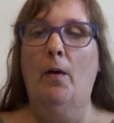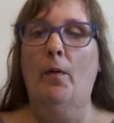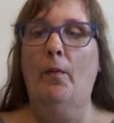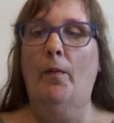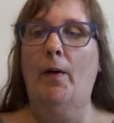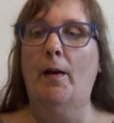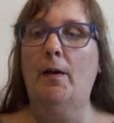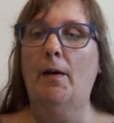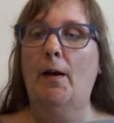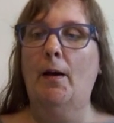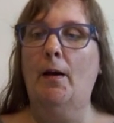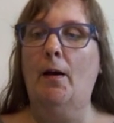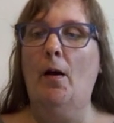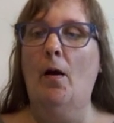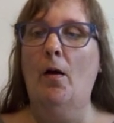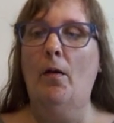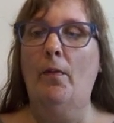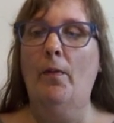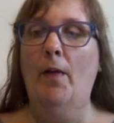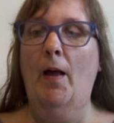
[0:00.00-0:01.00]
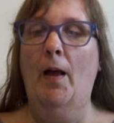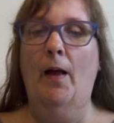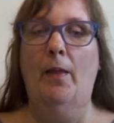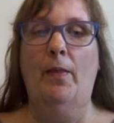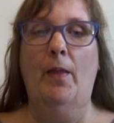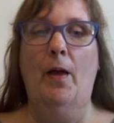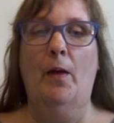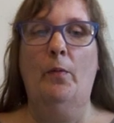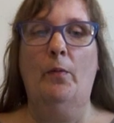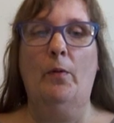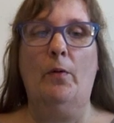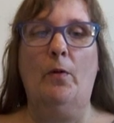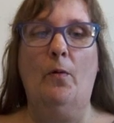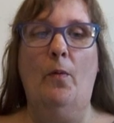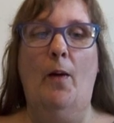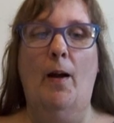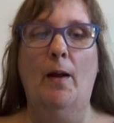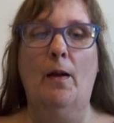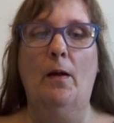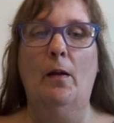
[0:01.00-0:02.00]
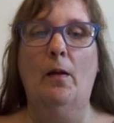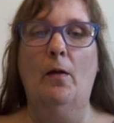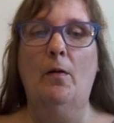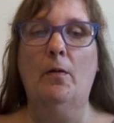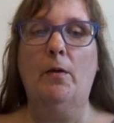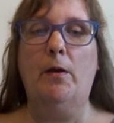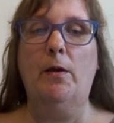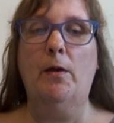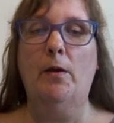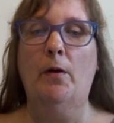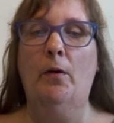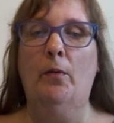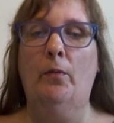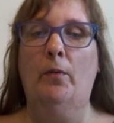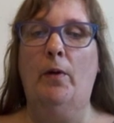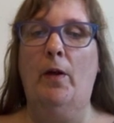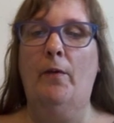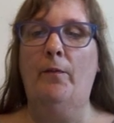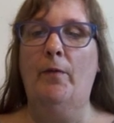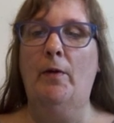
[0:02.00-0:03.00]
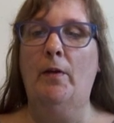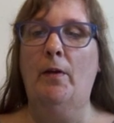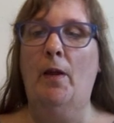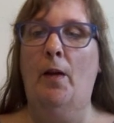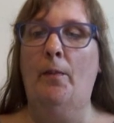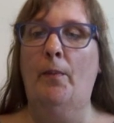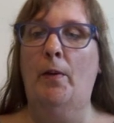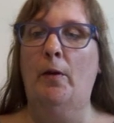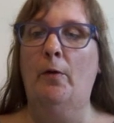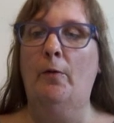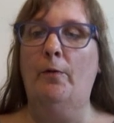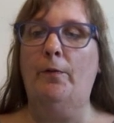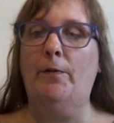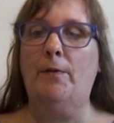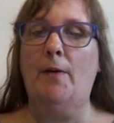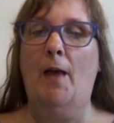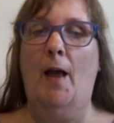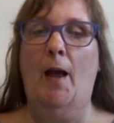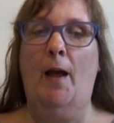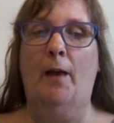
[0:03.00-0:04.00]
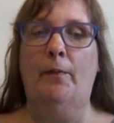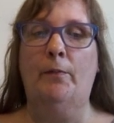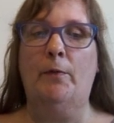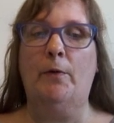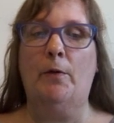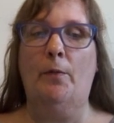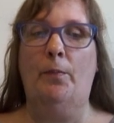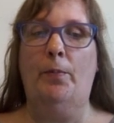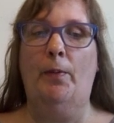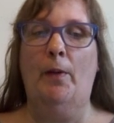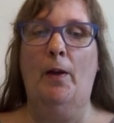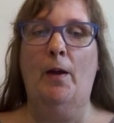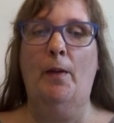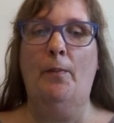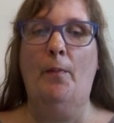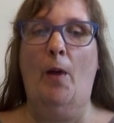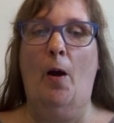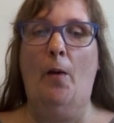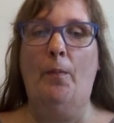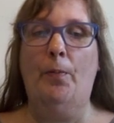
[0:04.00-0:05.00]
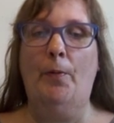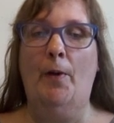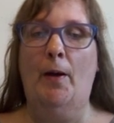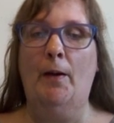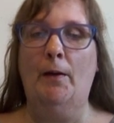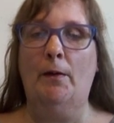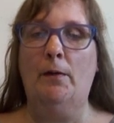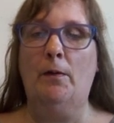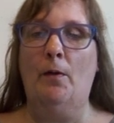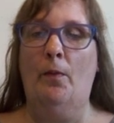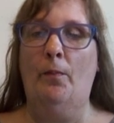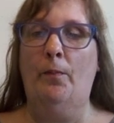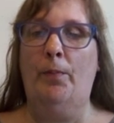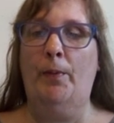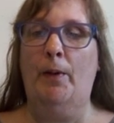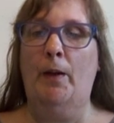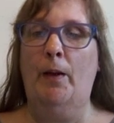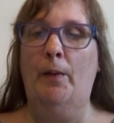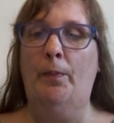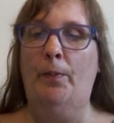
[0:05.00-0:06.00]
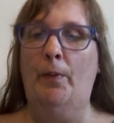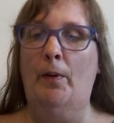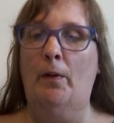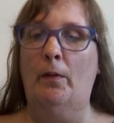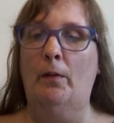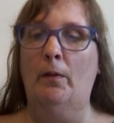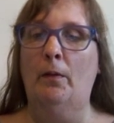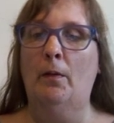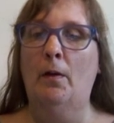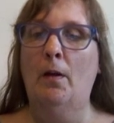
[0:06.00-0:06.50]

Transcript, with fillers: When they got there, there was quite a long queue, giving them enough time to play more pranks on people.